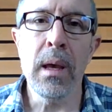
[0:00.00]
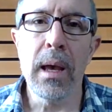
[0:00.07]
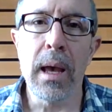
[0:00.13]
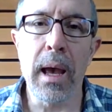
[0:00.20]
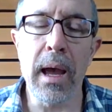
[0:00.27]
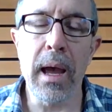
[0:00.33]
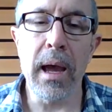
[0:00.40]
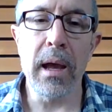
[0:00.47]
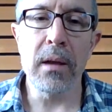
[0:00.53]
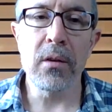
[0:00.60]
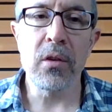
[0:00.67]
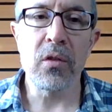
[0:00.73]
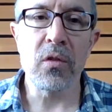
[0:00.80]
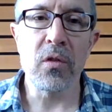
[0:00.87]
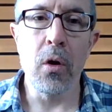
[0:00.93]
And
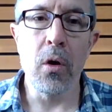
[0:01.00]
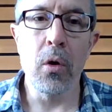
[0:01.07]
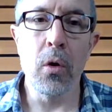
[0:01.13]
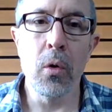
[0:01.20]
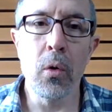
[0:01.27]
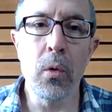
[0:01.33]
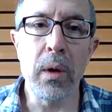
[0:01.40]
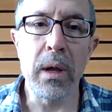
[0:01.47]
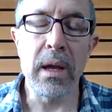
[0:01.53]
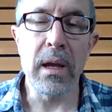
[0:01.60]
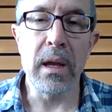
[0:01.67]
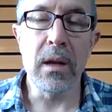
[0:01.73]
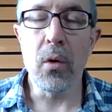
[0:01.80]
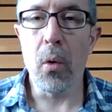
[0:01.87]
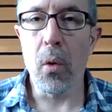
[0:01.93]
so
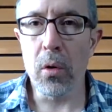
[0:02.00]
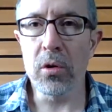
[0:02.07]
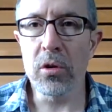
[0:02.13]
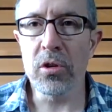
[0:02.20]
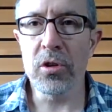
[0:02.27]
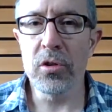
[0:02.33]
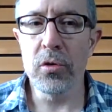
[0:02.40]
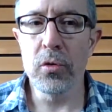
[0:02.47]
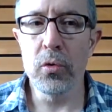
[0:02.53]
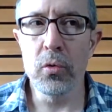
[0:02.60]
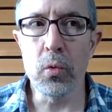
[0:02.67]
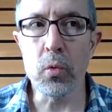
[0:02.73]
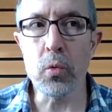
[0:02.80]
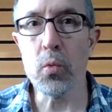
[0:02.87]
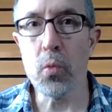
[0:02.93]
in order to
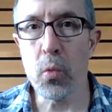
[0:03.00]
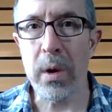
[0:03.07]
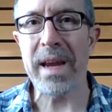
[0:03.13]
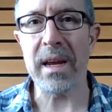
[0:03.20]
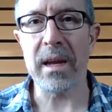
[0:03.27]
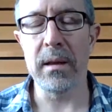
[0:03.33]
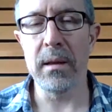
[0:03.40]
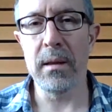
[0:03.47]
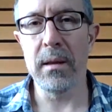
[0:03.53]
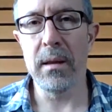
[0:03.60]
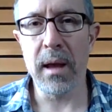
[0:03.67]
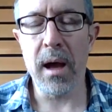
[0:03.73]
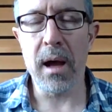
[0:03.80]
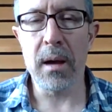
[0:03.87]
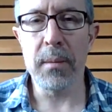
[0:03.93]
weaken
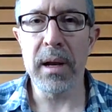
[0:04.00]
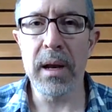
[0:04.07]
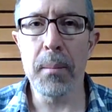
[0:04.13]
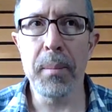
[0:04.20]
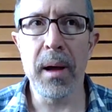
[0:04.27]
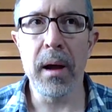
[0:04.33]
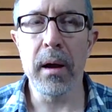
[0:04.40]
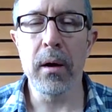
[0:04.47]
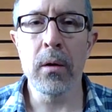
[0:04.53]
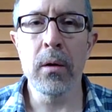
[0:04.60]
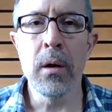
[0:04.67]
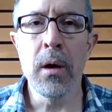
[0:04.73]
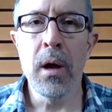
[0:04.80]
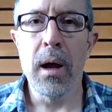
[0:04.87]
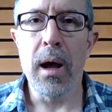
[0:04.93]
the Ottoman Empire,
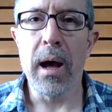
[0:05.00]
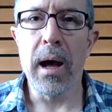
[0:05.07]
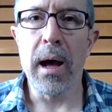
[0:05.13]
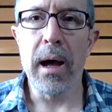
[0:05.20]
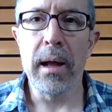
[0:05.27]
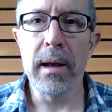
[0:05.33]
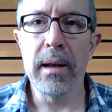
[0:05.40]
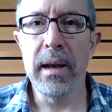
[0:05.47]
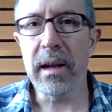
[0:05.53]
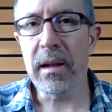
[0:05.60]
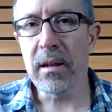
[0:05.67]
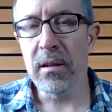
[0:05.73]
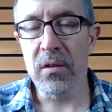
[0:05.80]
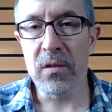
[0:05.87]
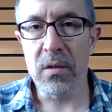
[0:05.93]

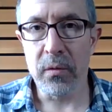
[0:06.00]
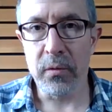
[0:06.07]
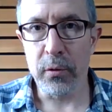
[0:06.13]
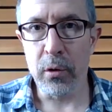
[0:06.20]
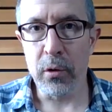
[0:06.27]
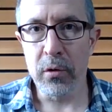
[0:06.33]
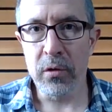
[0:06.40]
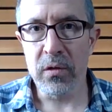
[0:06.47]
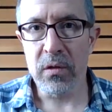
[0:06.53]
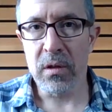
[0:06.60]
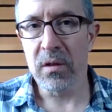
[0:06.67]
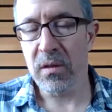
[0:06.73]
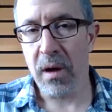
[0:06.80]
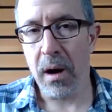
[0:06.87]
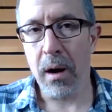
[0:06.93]
Nicholas I, the
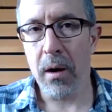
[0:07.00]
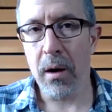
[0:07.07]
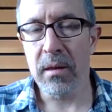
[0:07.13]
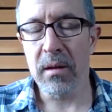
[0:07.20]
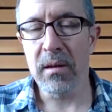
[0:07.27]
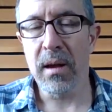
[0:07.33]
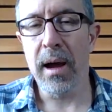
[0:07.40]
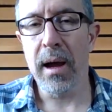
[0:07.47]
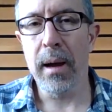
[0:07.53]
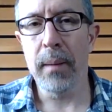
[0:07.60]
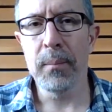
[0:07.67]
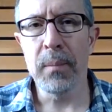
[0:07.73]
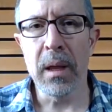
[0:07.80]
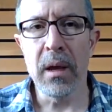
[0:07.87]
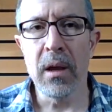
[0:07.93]
Tsar at the time,
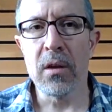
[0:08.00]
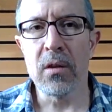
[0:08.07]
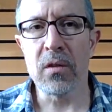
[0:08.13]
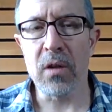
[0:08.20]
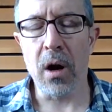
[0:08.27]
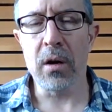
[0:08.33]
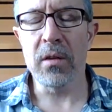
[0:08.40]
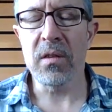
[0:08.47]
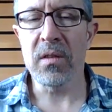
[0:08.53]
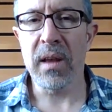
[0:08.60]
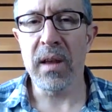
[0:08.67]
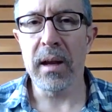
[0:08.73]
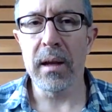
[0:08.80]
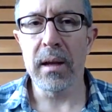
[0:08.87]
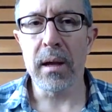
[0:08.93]
started
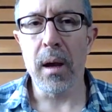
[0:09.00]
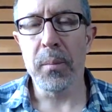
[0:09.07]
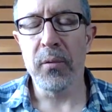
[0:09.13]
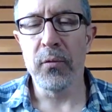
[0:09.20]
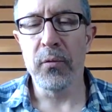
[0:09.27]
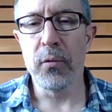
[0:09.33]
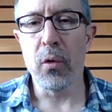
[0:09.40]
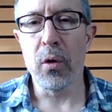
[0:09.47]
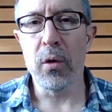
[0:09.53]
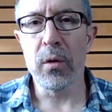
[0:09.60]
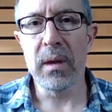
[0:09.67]
standing up for the